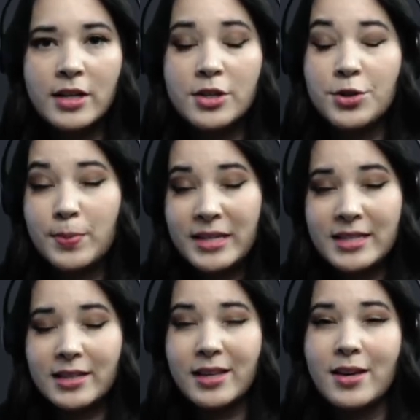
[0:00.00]
So
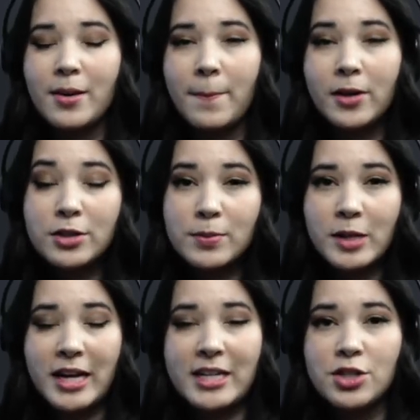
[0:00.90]
basically,
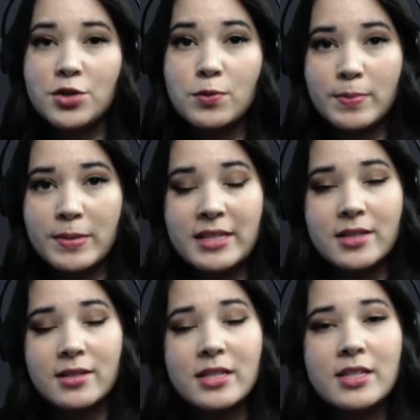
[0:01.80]
multiplying just repeats
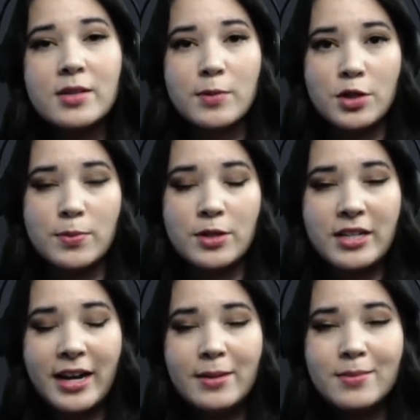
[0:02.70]
a list multiple
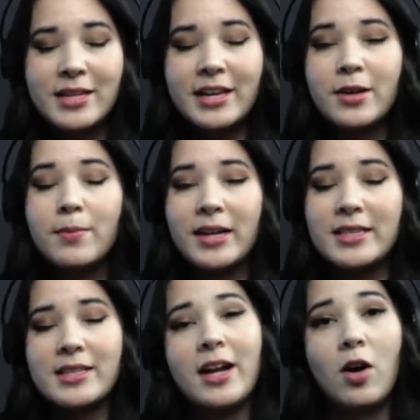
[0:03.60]
times and combines that